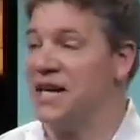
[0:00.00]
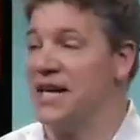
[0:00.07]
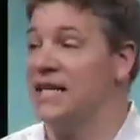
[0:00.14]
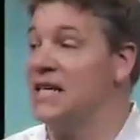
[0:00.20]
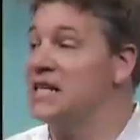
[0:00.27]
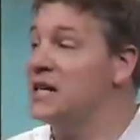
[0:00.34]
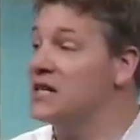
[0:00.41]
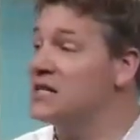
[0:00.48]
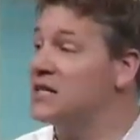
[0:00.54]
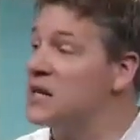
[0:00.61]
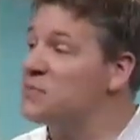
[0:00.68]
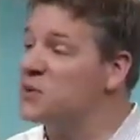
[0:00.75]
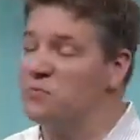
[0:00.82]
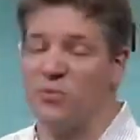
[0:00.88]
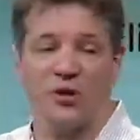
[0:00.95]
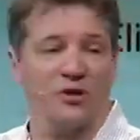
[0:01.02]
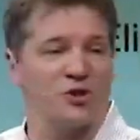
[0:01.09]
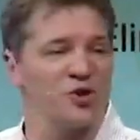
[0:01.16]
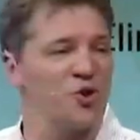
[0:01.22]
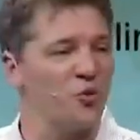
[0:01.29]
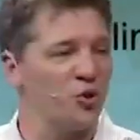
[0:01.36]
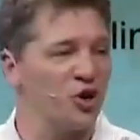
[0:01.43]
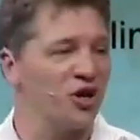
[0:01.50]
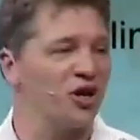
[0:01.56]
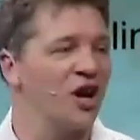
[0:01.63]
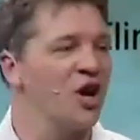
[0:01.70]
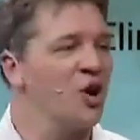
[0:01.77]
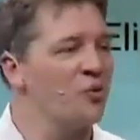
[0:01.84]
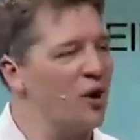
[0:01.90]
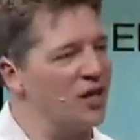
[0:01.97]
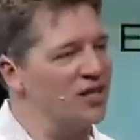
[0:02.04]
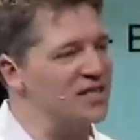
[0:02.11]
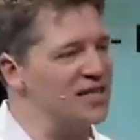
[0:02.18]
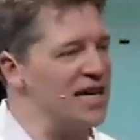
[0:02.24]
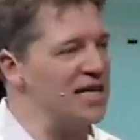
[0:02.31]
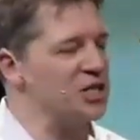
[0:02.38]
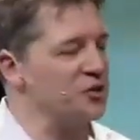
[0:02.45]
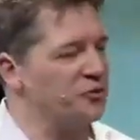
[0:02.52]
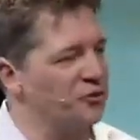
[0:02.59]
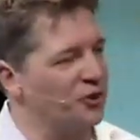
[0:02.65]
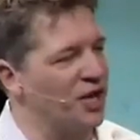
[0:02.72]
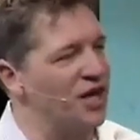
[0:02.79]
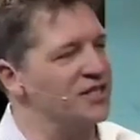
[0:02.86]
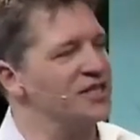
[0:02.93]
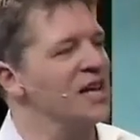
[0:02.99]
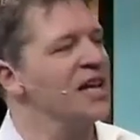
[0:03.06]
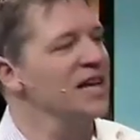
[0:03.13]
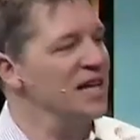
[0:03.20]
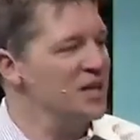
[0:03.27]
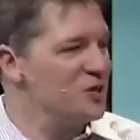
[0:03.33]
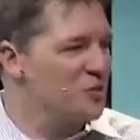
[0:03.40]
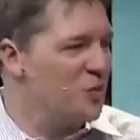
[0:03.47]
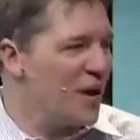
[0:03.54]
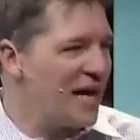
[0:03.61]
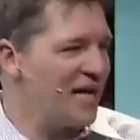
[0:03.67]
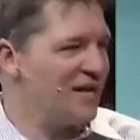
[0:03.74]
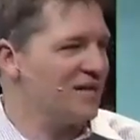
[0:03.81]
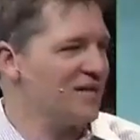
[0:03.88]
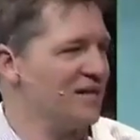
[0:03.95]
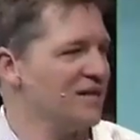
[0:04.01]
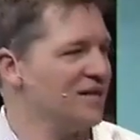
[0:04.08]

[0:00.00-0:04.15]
and he does deep spiritual work while his answer for us is wait.